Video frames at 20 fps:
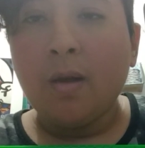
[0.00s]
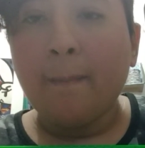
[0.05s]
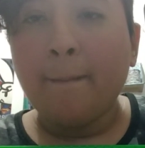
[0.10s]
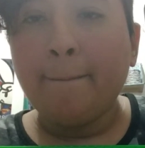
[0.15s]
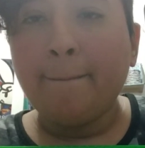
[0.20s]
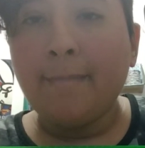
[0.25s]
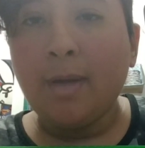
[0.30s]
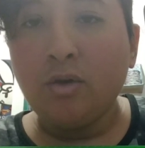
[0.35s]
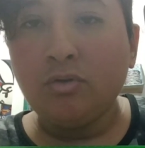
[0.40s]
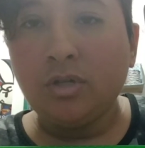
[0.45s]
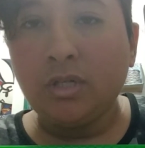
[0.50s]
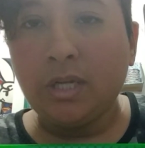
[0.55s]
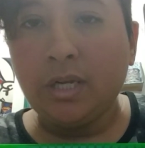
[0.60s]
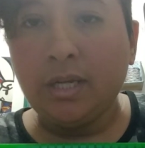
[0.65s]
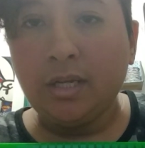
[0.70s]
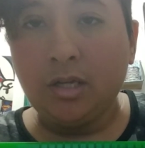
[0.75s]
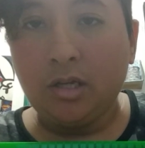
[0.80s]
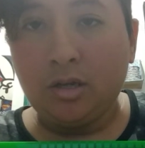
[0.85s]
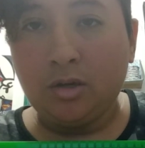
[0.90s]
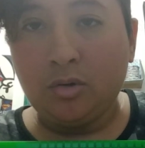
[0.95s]

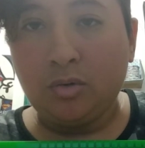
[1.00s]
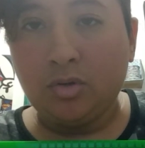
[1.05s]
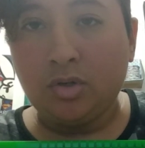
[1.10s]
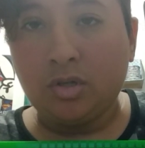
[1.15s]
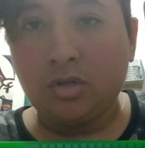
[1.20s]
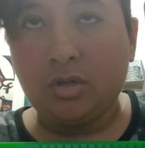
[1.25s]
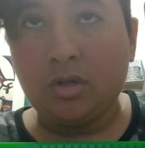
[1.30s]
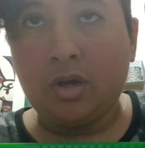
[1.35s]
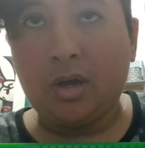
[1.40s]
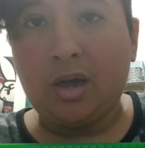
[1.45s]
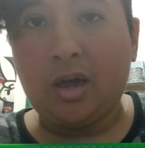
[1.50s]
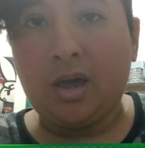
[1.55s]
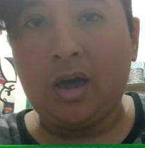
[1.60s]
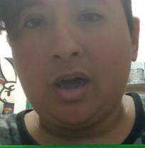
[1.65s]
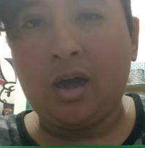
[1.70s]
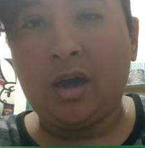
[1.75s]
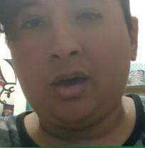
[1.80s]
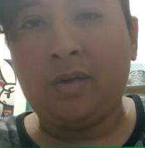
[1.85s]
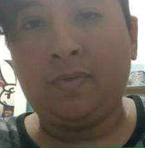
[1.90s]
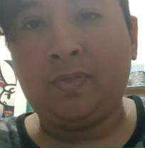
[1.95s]
Mostly used
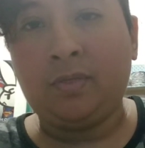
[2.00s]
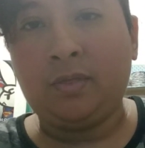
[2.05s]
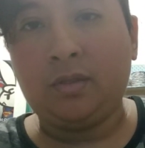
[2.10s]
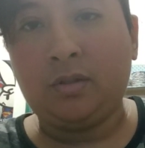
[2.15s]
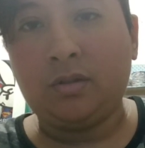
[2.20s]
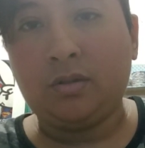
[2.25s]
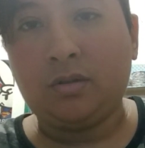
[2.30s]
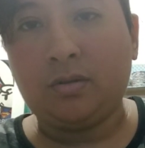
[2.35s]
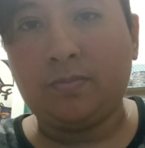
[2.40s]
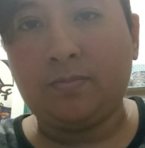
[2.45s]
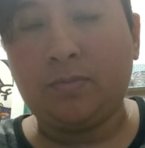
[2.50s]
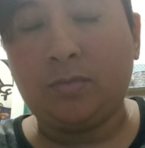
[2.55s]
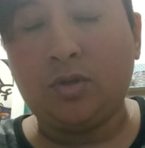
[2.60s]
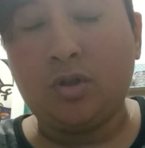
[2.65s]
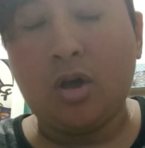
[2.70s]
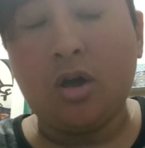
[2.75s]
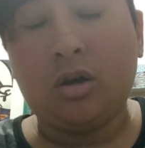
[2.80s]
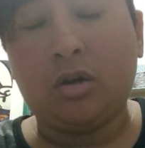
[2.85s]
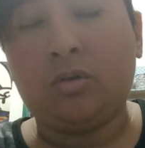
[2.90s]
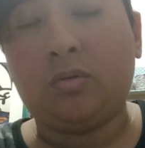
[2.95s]
and
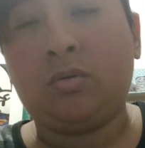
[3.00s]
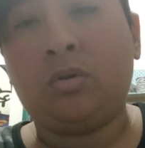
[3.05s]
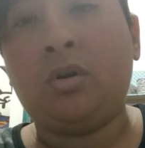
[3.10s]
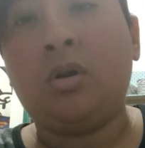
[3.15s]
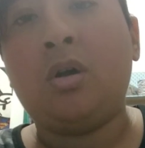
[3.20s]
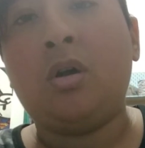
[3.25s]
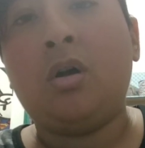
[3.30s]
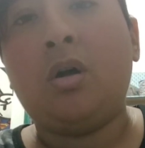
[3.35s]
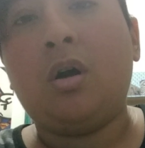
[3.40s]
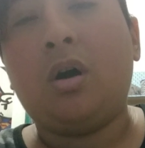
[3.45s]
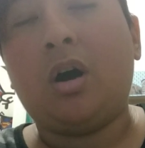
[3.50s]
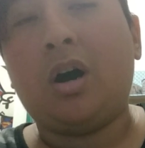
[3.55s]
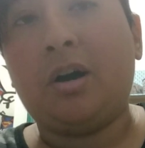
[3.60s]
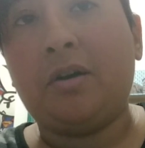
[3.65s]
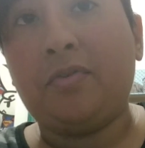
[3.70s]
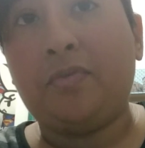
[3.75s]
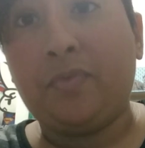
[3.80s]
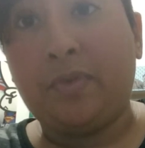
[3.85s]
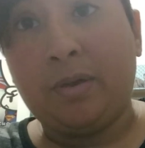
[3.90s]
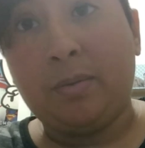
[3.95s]
known
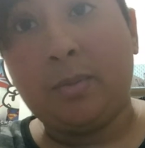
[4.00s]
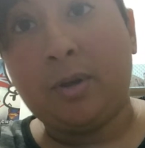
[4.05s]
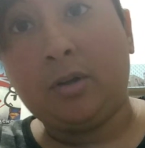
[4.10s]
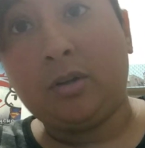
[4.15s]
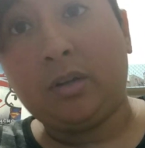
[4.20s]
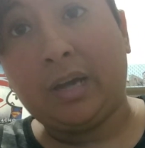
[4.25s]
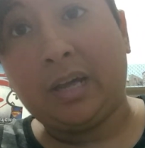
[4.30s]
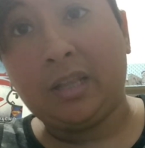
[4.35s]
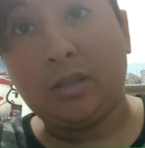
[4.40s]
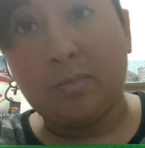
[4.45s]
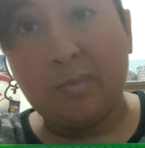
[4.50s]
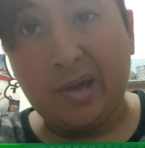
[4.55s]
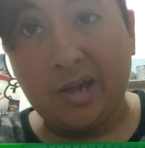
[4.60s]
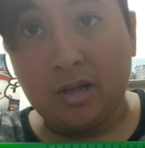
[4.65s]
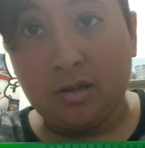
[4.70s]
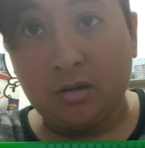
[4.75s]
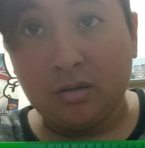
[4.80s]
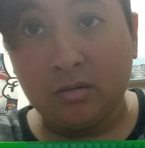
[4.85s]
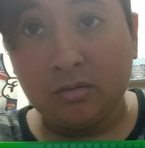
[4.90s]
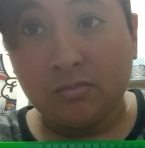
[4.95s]
are female and
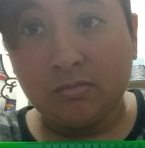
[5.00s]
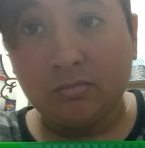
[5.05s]
male.